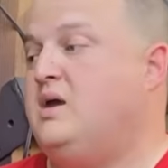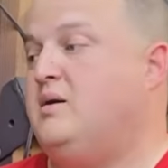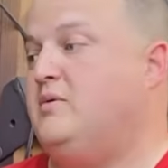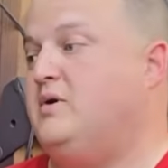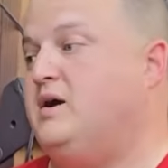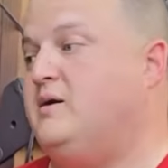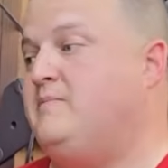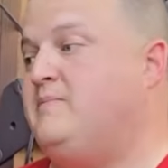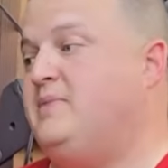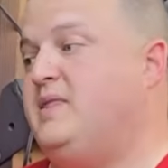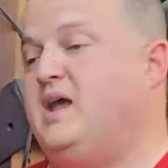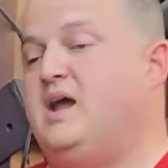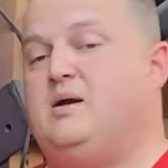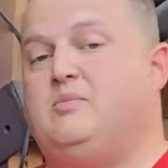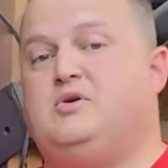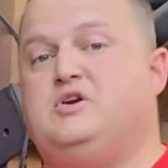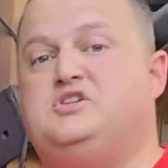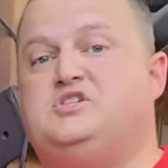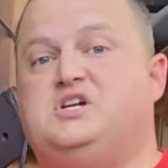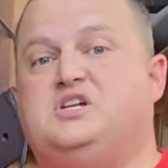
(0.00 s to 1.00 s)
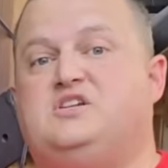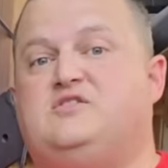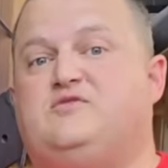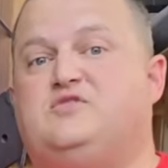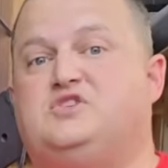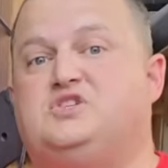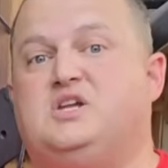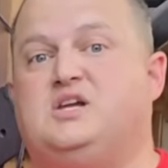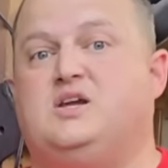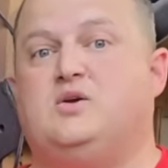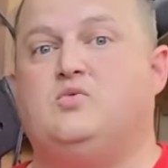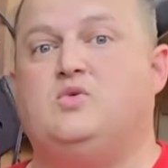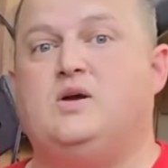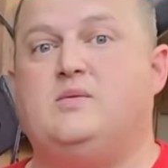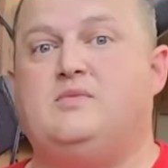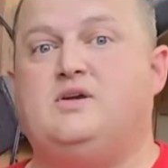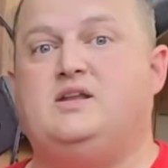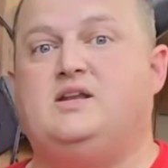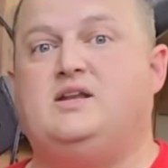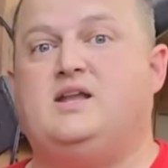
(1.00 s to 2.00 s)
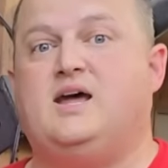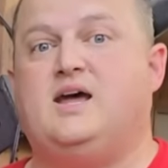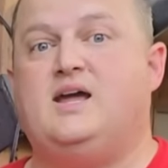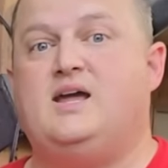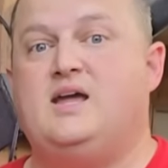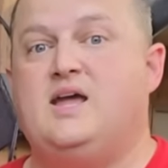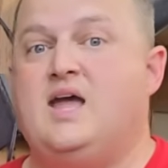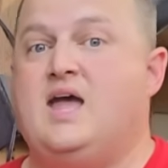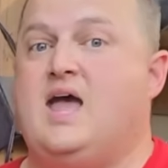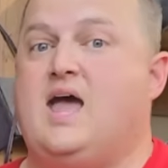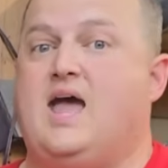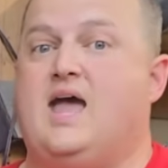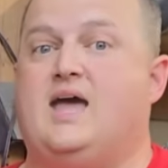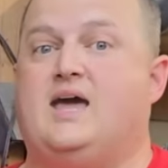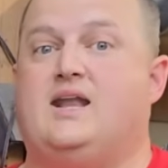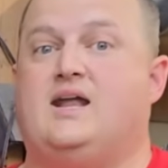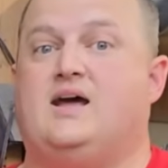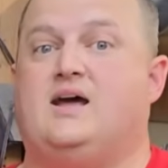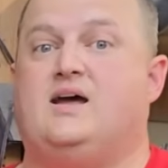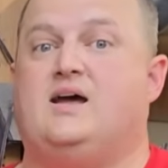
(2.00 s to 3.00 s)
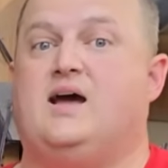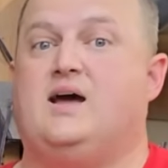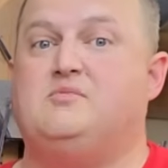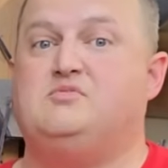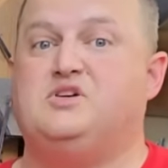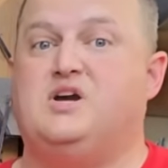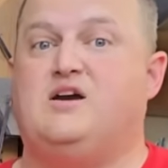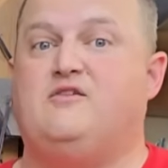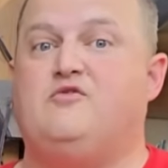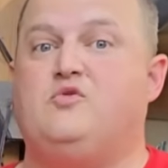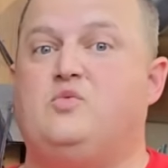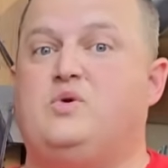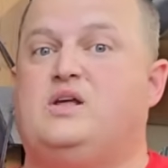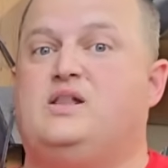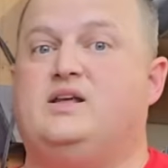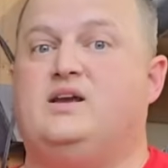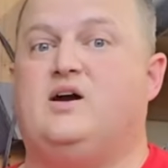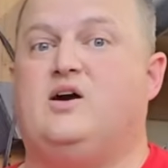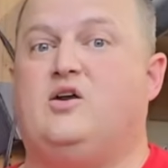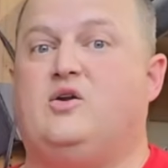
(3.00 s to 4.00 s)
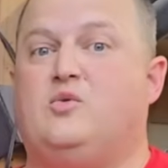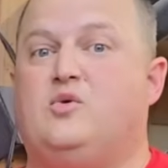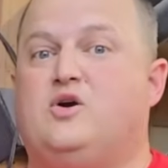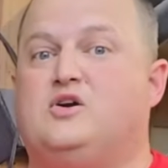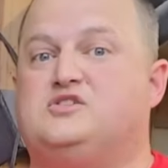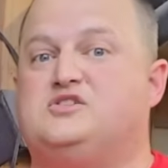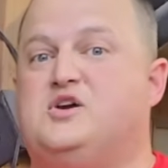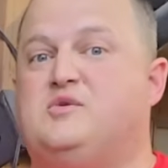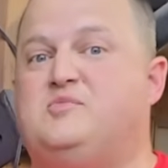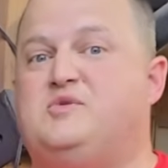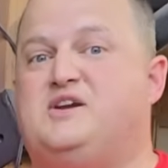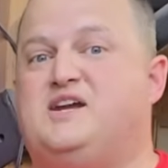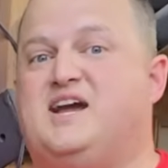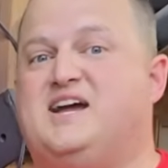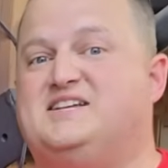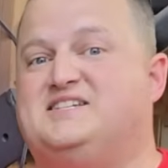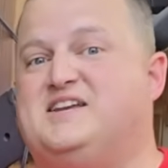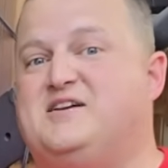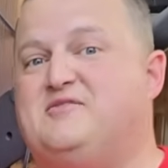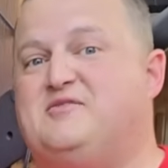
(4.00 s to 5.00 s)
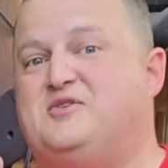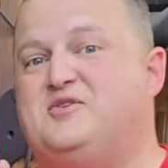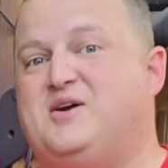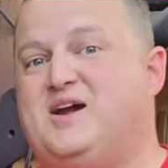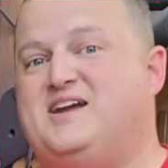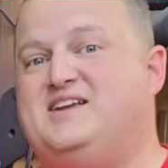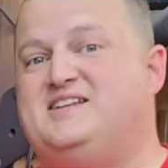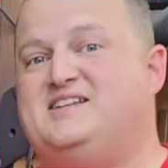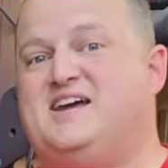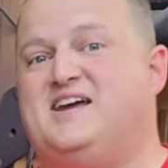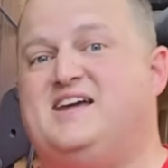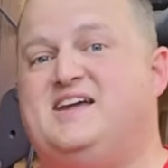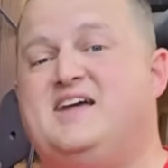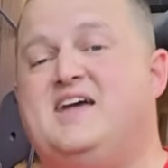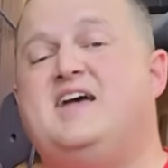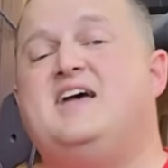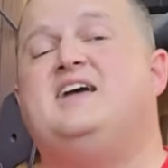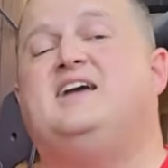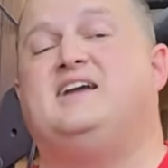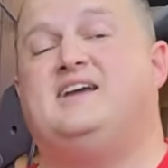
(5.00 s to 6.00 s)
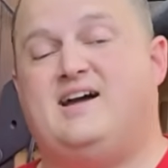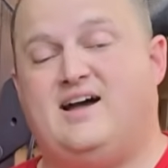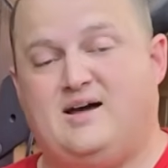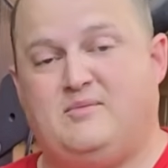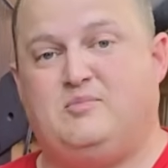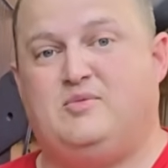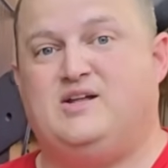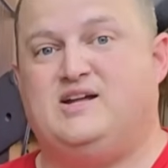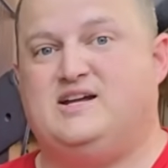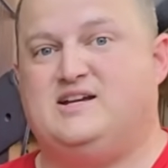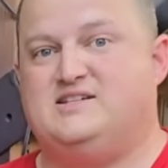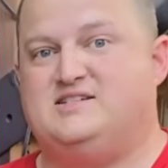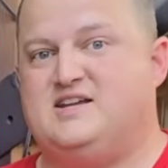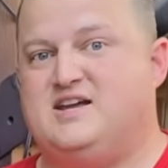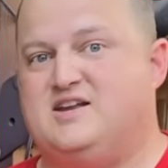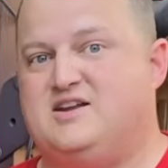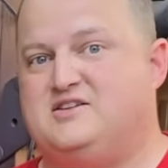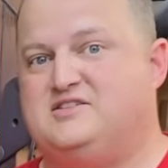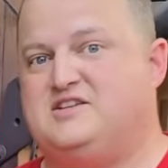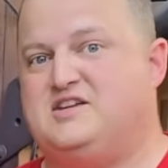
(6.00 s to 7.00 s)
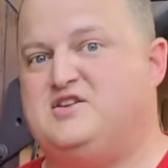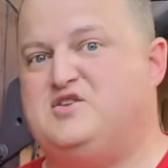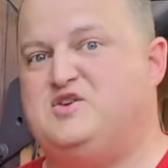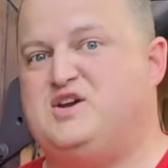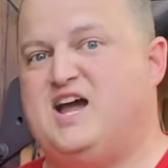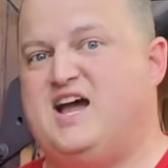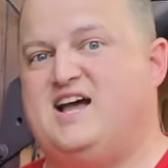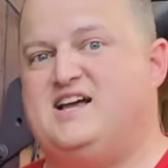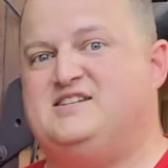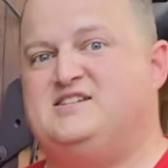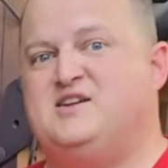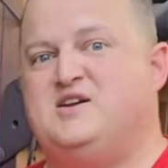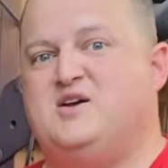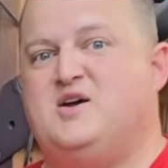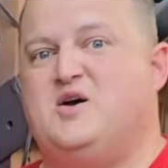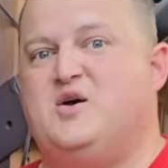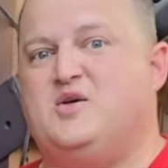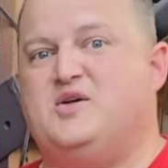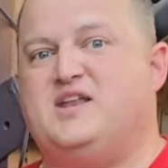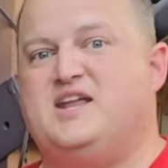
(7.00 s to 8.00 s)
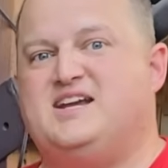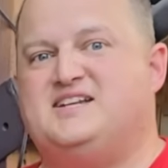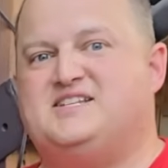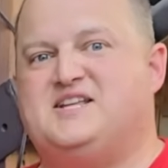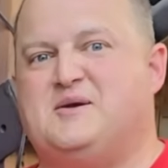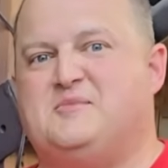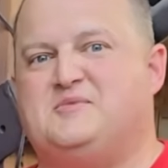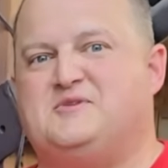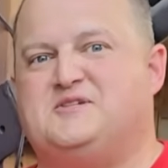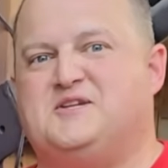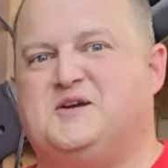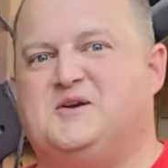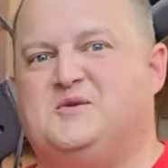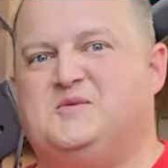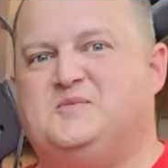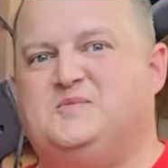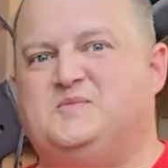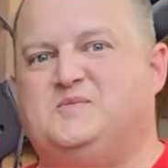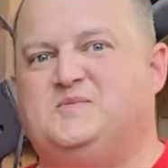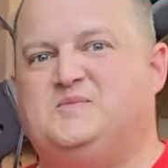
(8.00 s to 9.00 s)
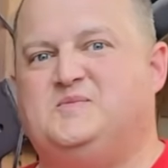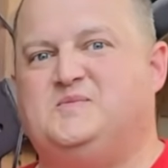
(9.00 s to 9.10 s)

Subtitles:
Well, I appreciate you for sticking with me today, and I'm John from Whitley Auto Works. So hope you guys have a great day. God bless, and I'll see you guys on the next episode.